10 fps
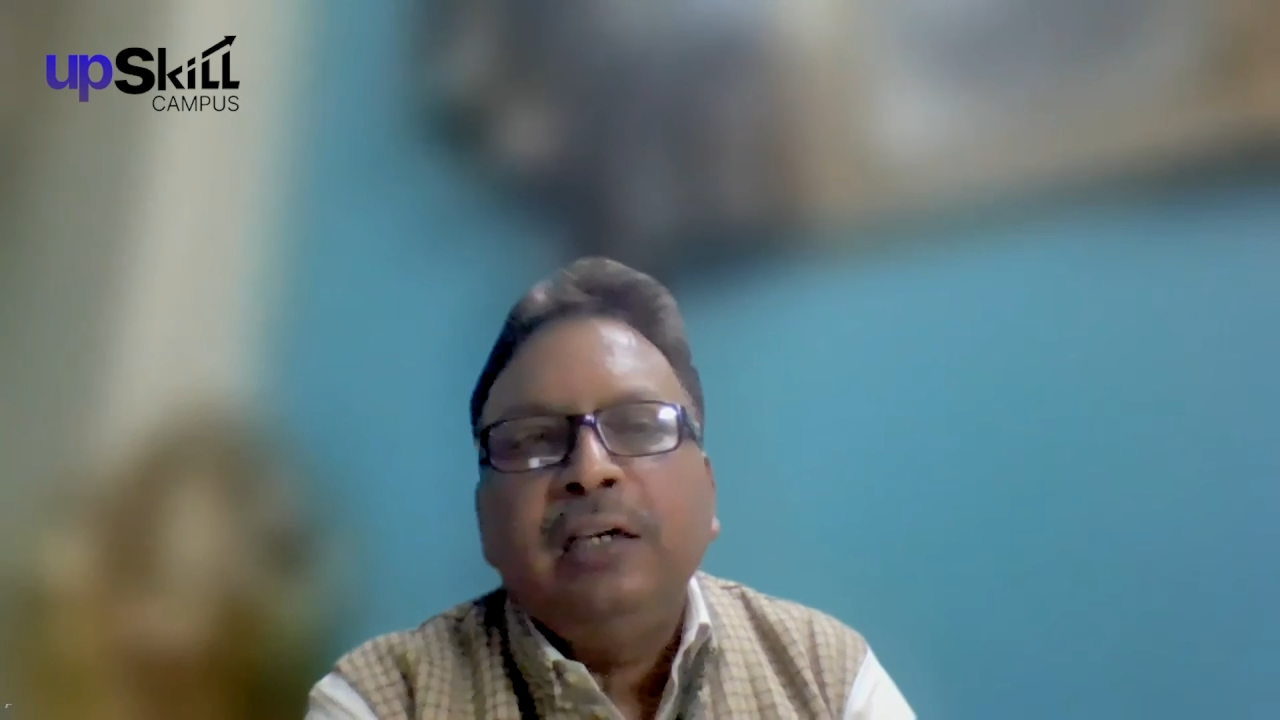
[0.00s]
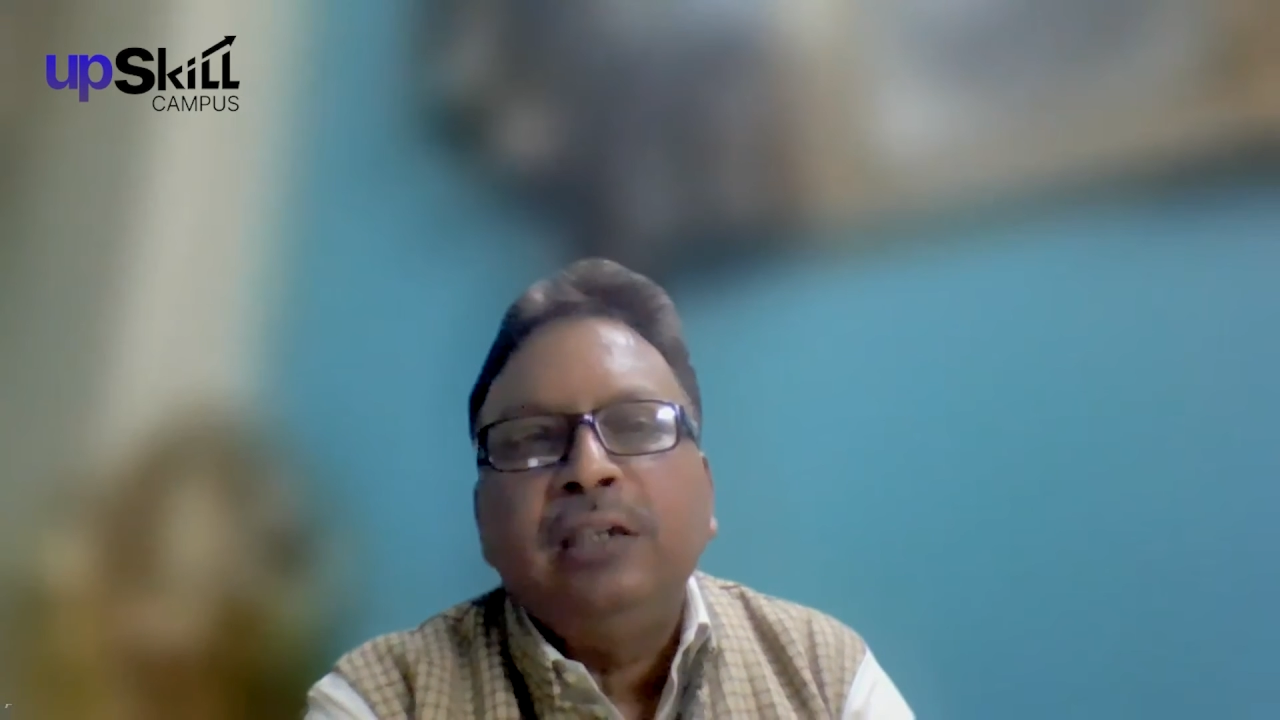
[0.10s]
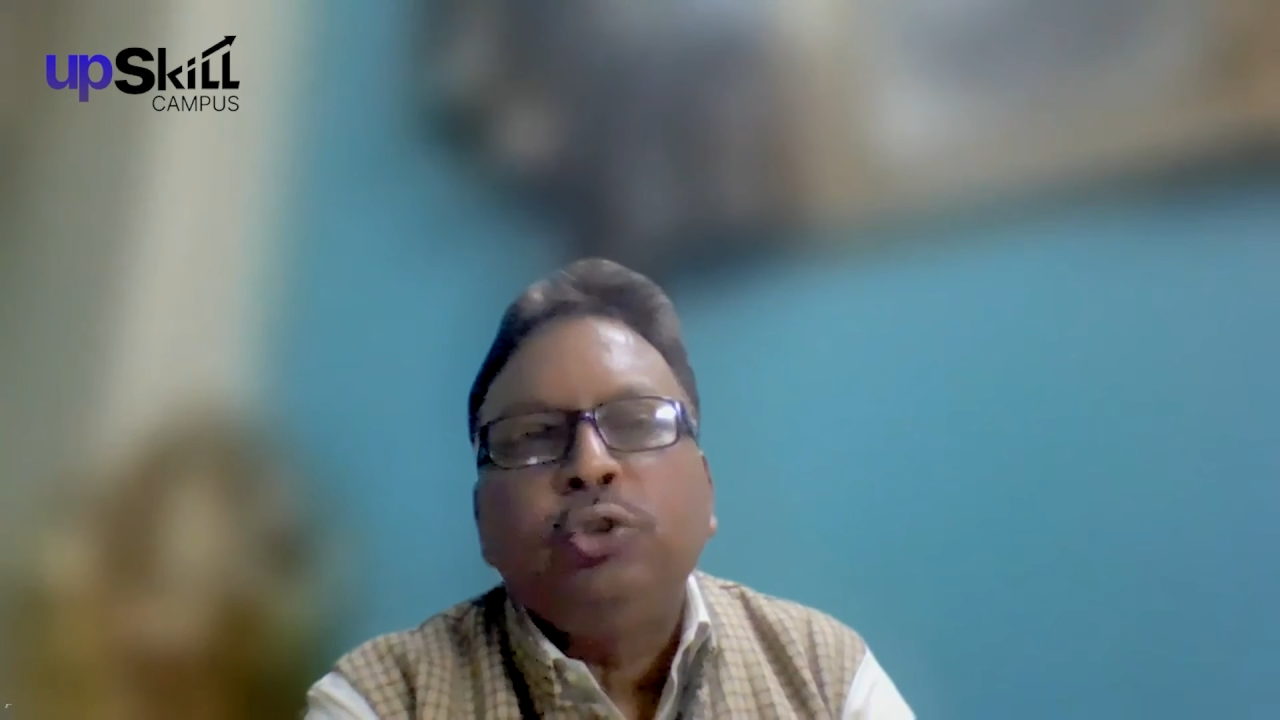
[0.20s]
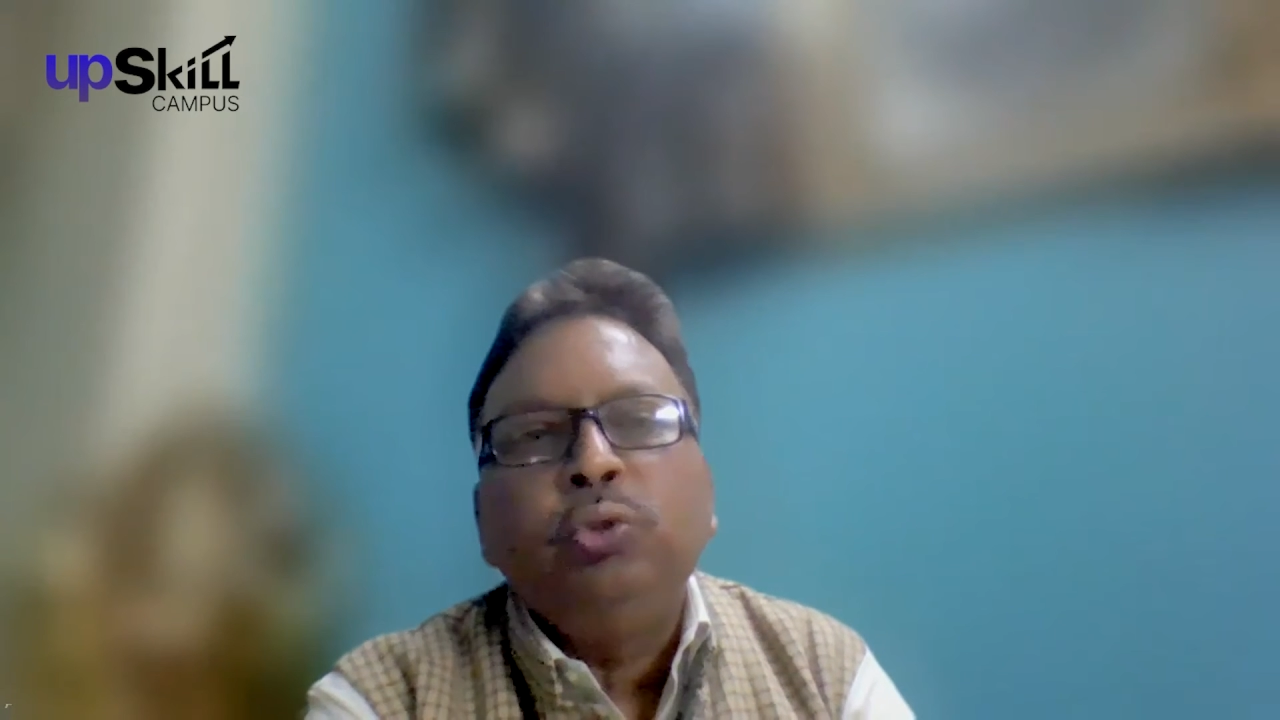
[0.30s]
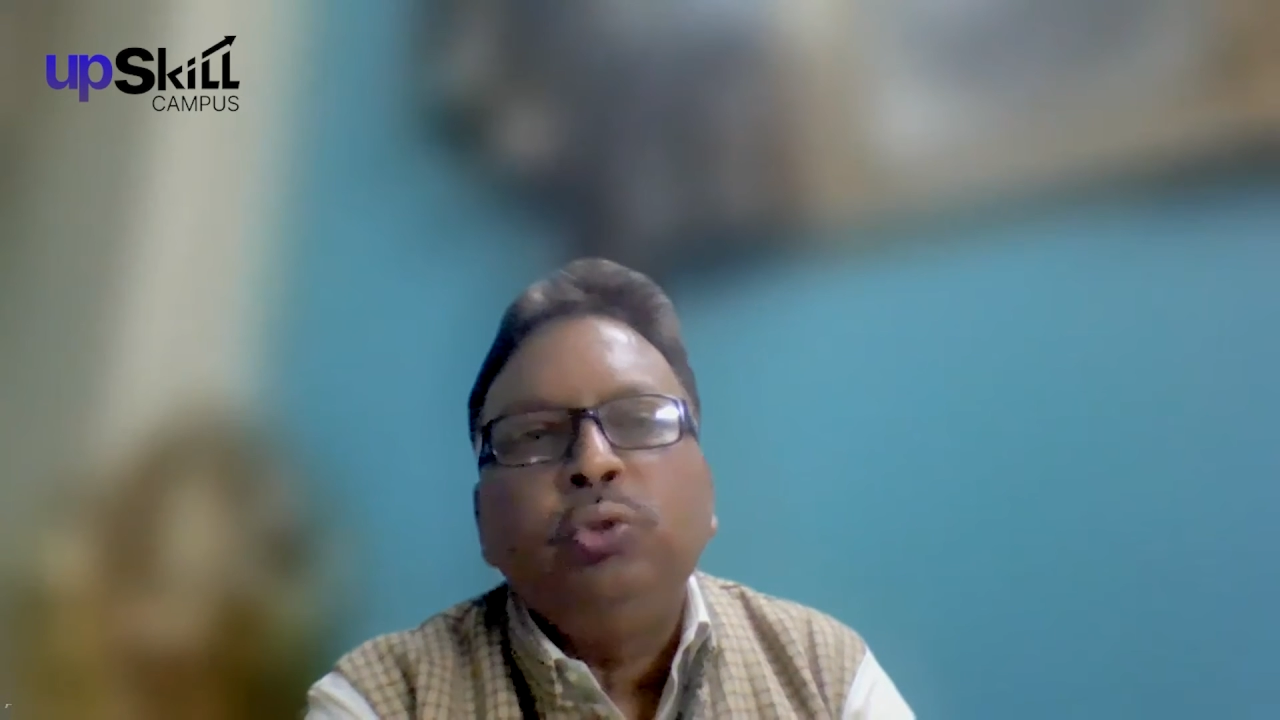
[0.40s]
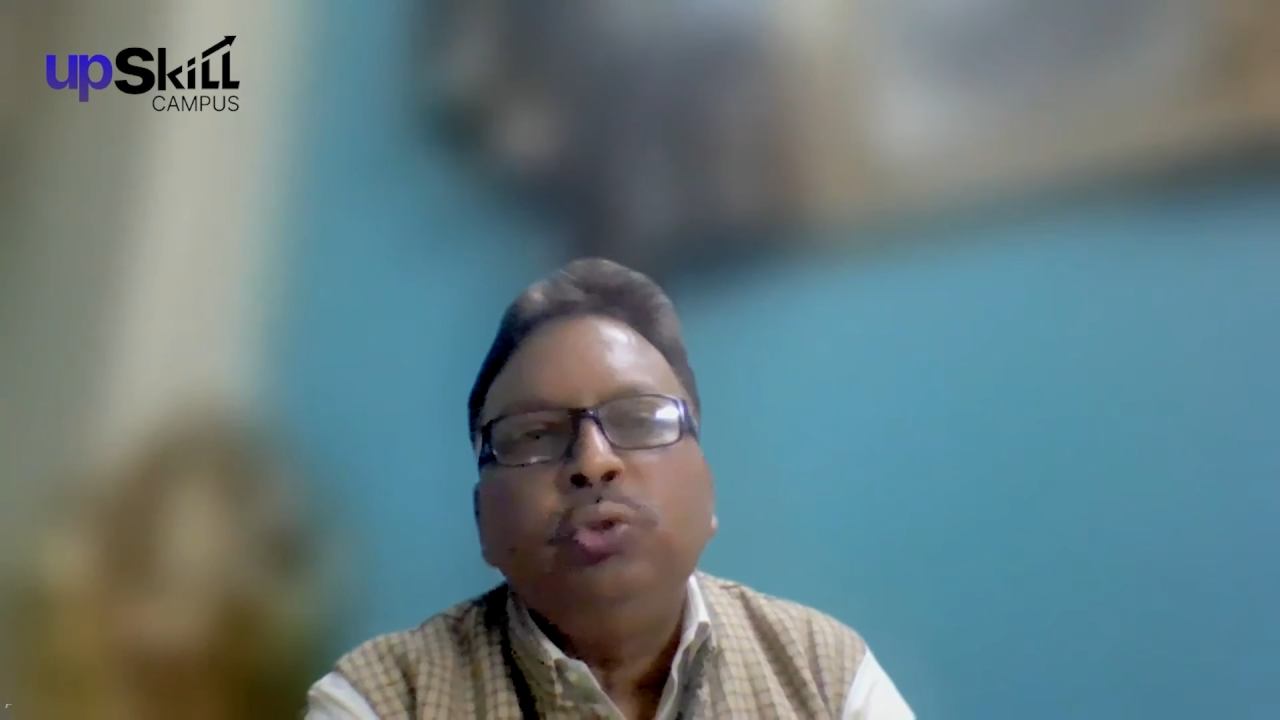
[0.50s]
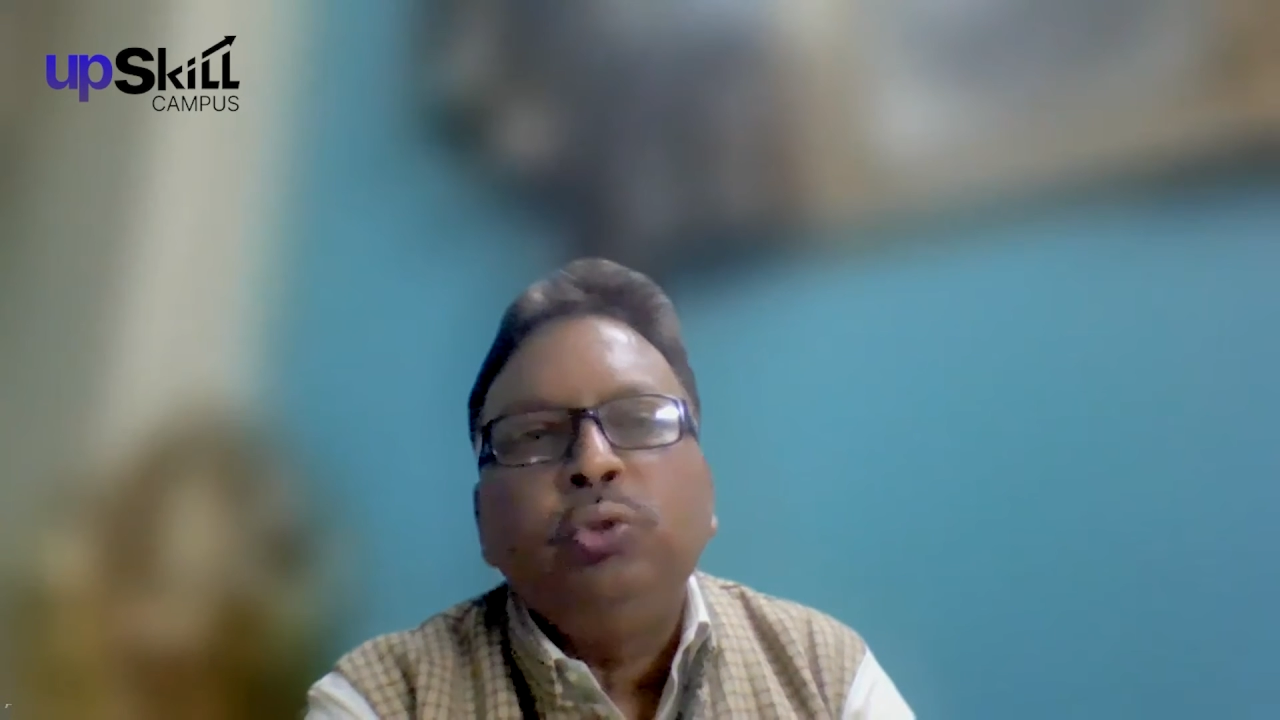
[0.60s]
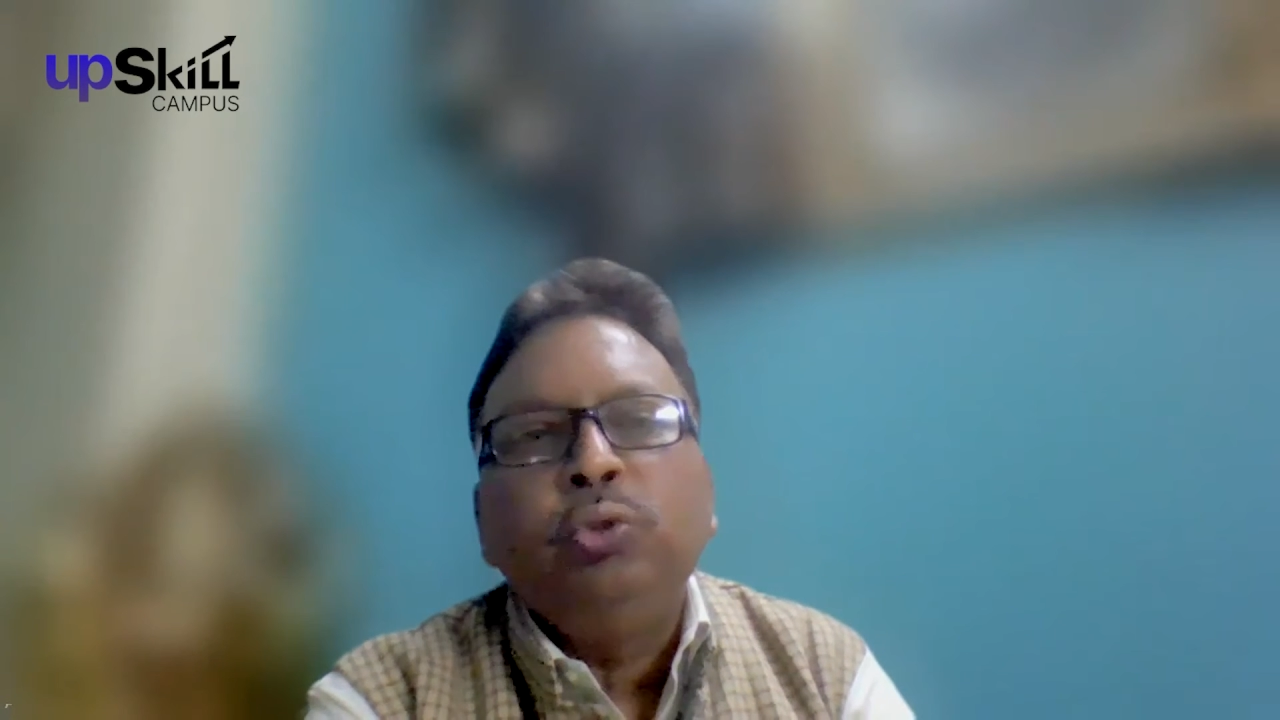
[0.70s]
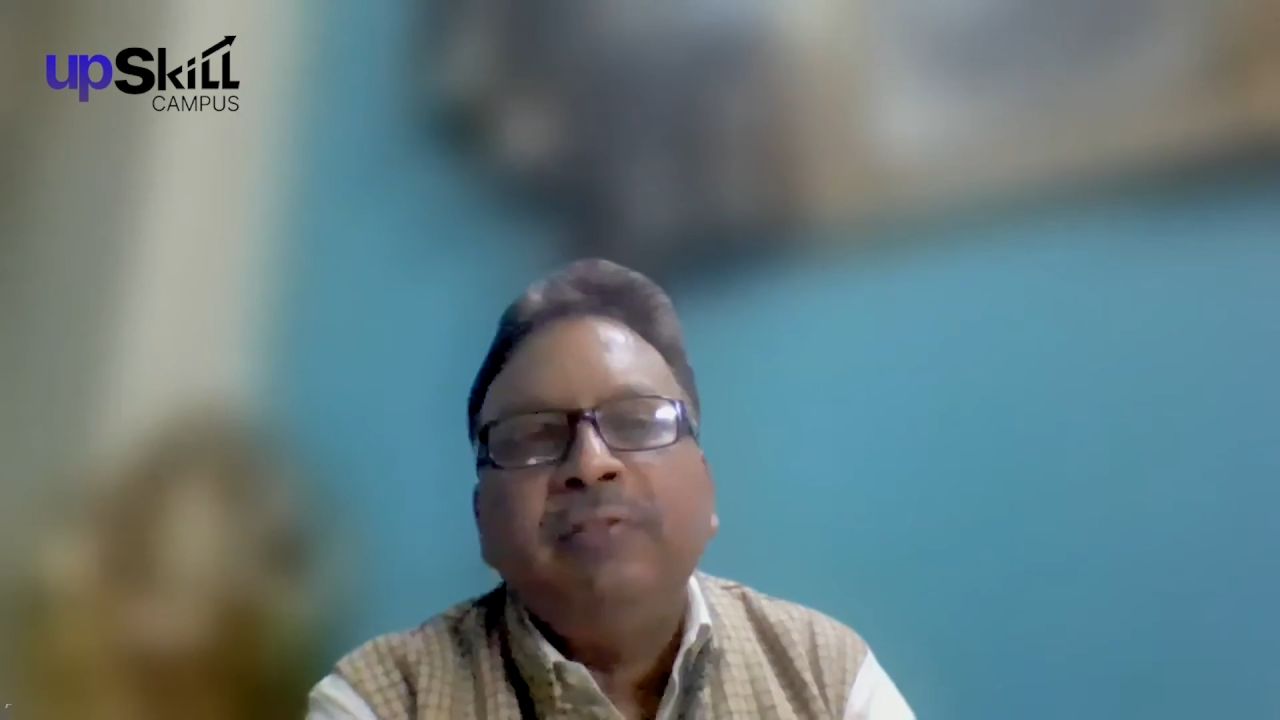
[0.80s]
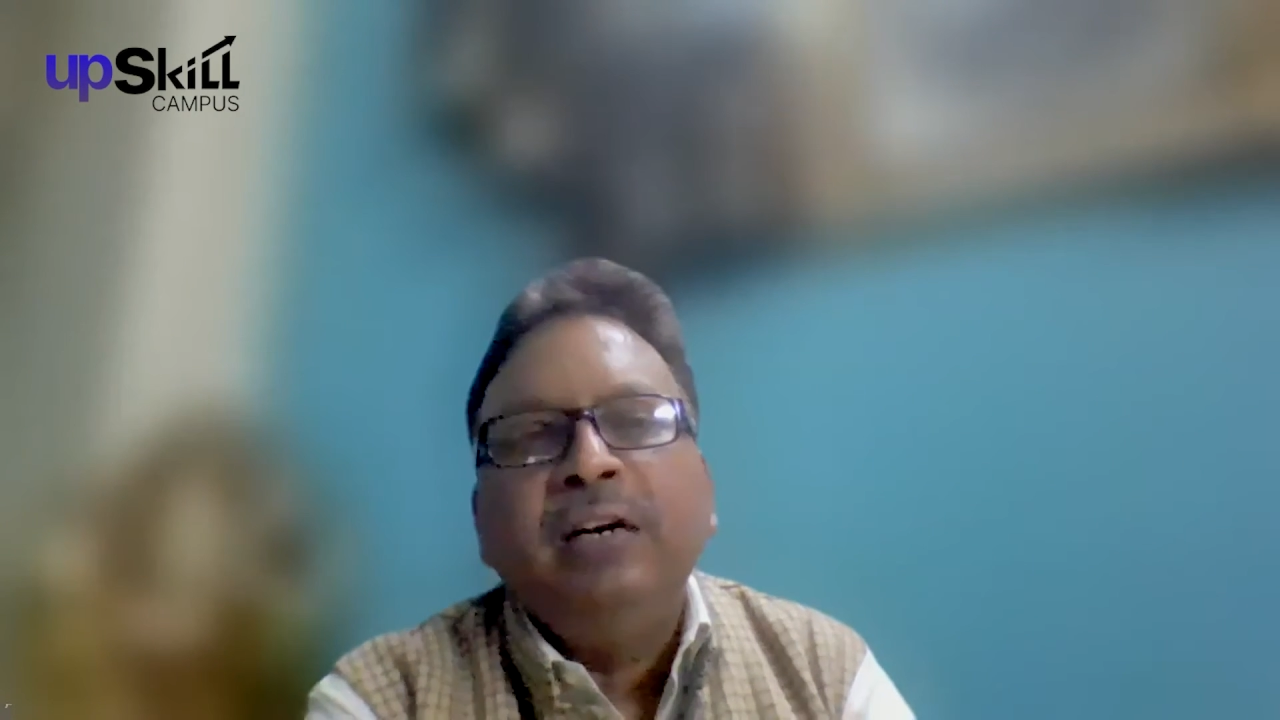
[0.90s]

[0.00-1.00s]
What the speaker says: the students